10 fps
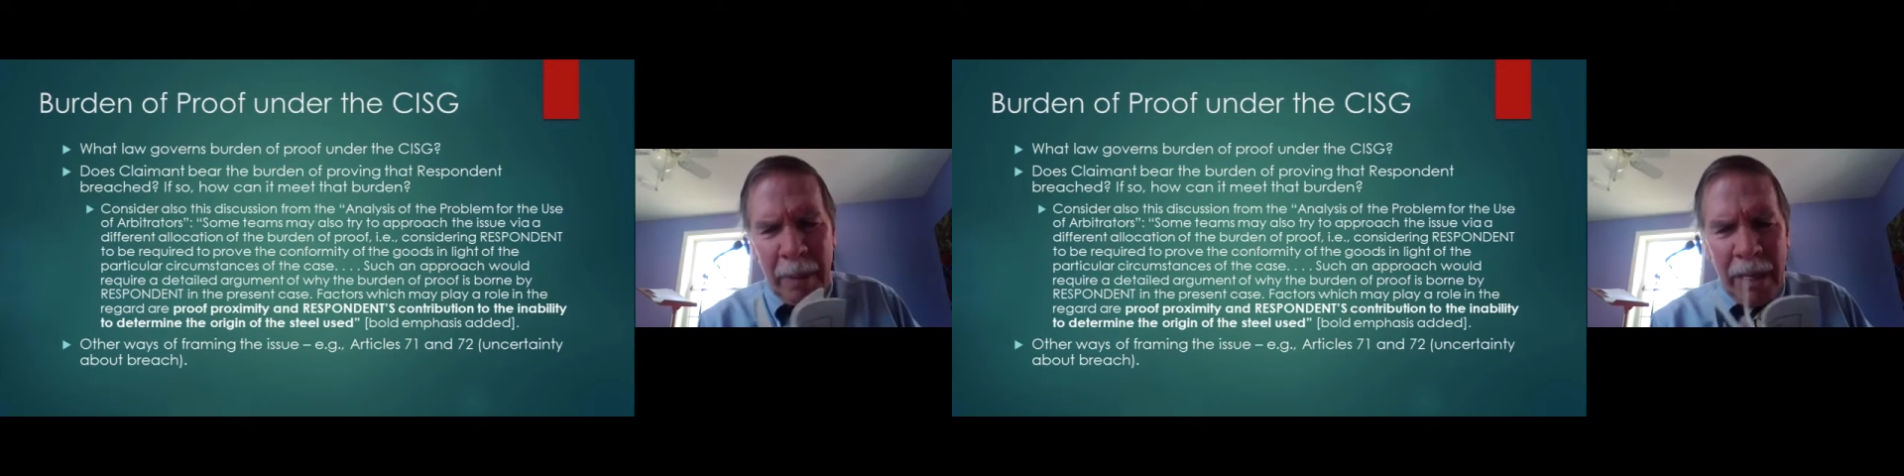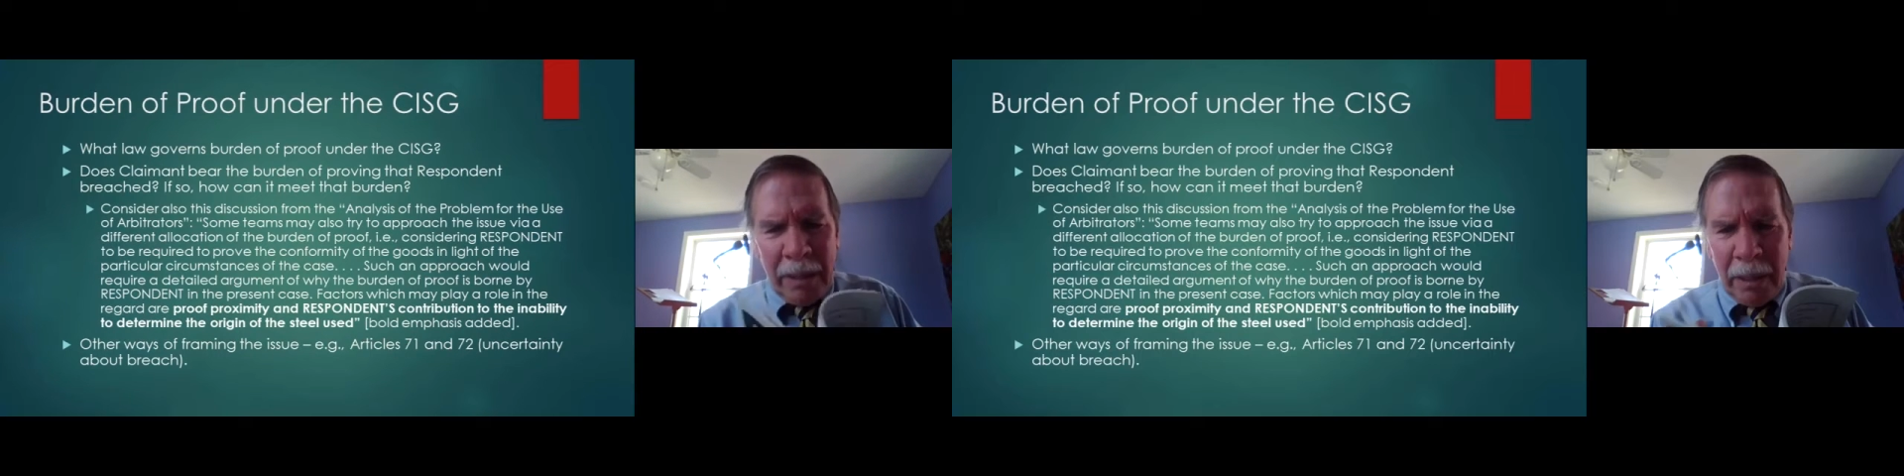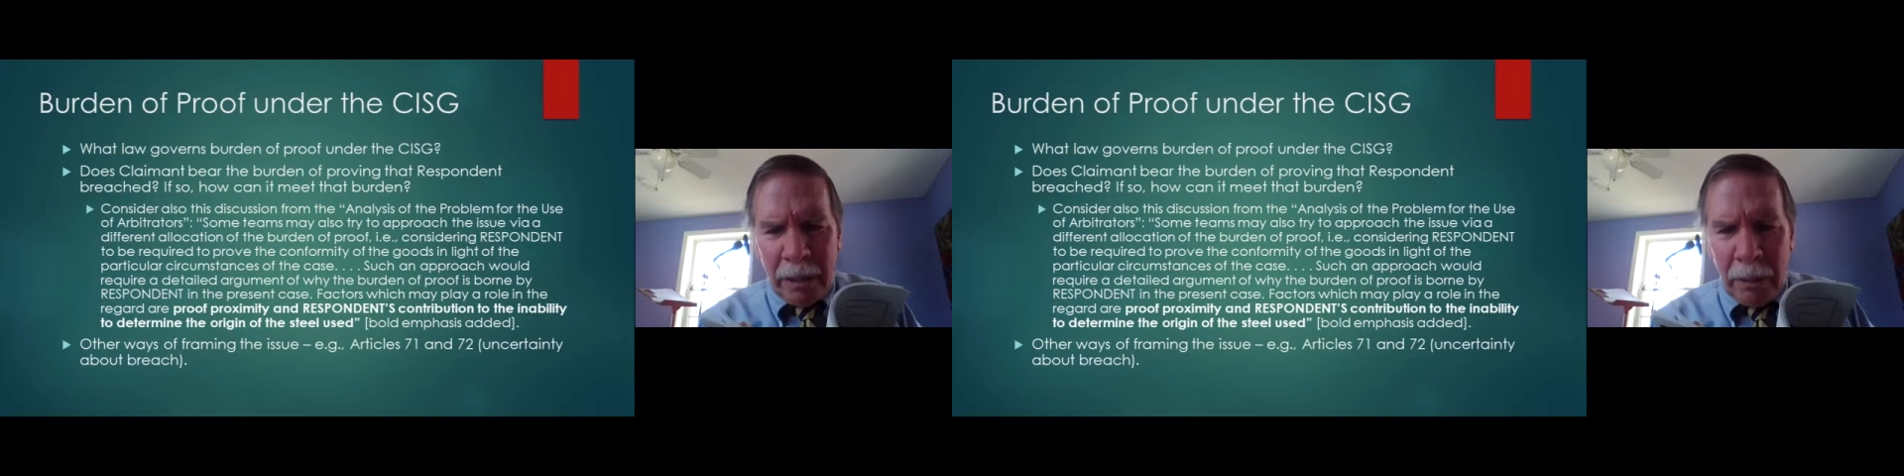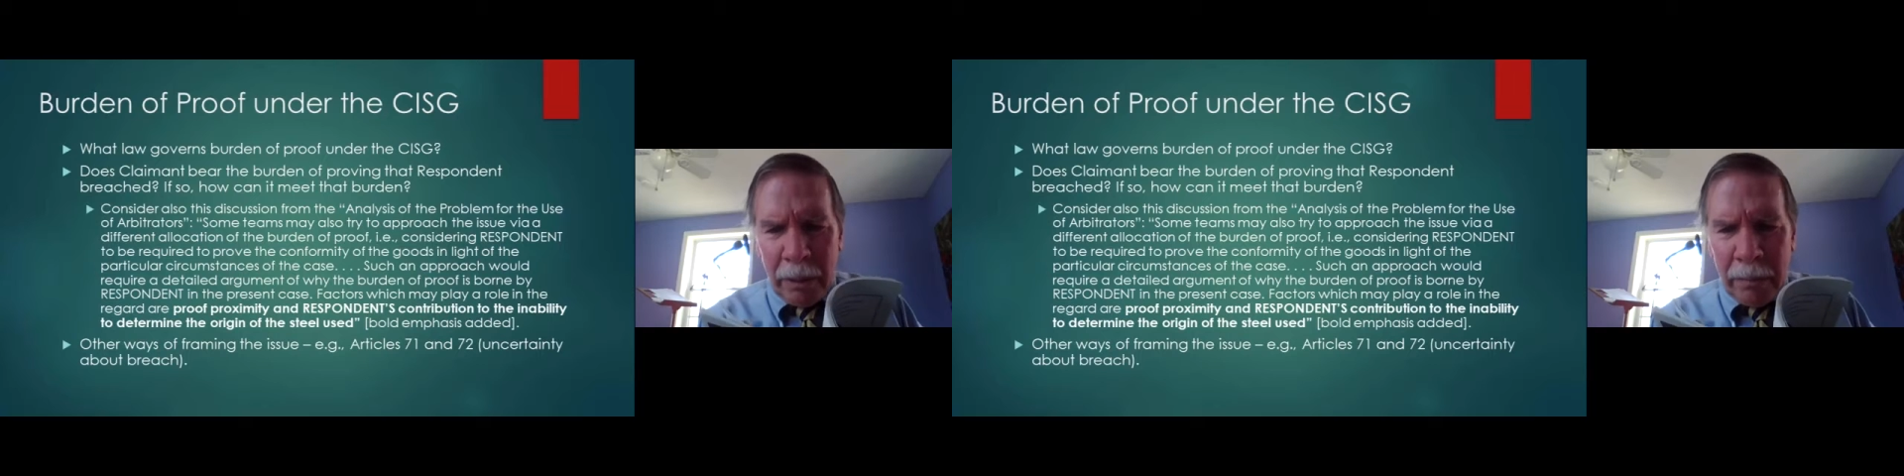might be easiest